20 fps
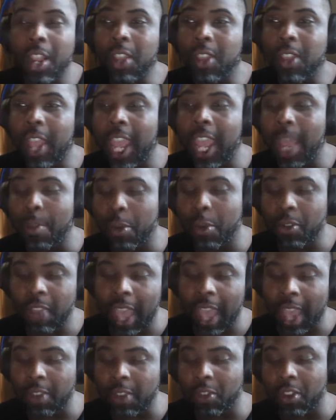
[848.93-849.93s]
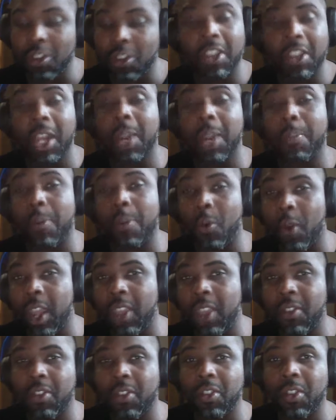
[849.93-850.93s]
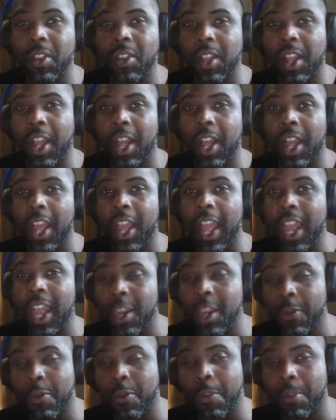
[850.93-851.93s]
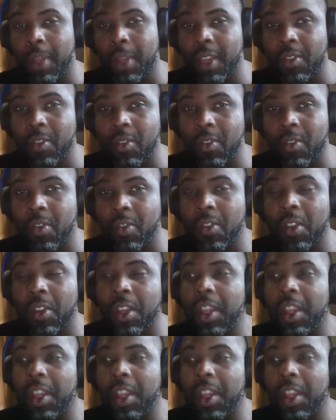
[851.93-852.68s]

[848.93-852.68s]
You're able to actually set up a race at different places.